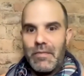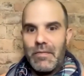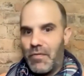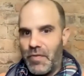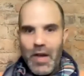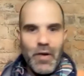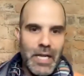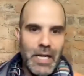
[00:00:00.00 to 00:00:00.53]

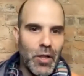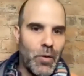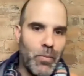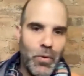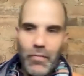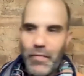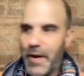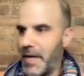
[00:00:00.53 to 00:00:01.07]
very
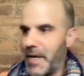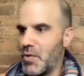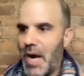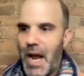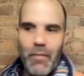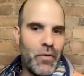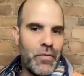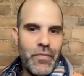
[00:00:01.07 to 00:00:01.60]
global, very
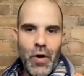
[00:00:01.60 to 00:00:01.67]
travel